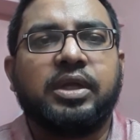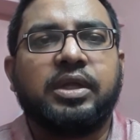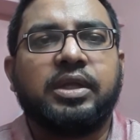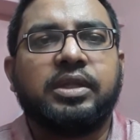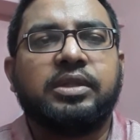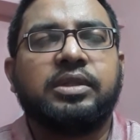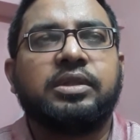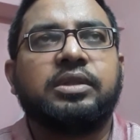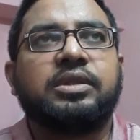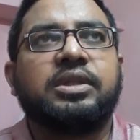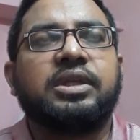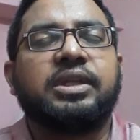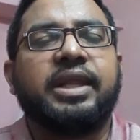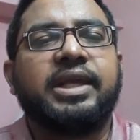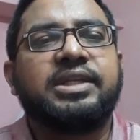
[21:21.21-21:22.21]
In
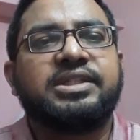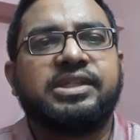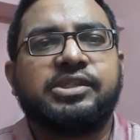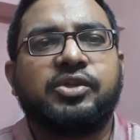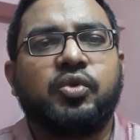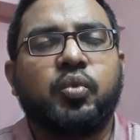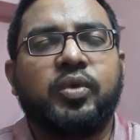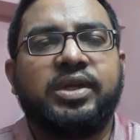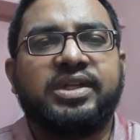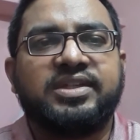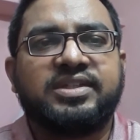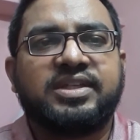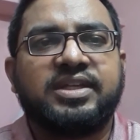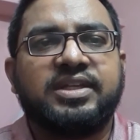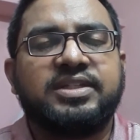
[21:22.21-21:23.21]
the next session we will
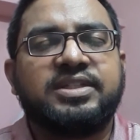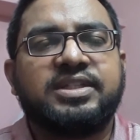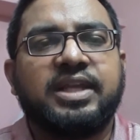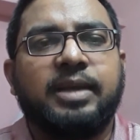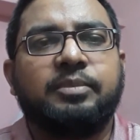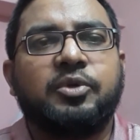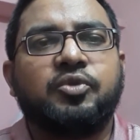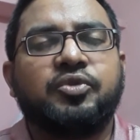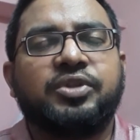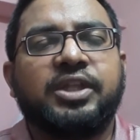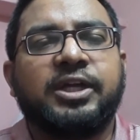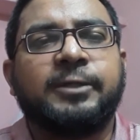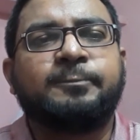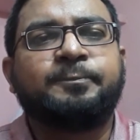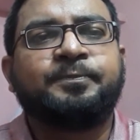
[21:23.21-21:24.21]
discuss about
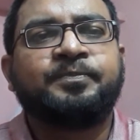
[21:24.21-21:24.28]
the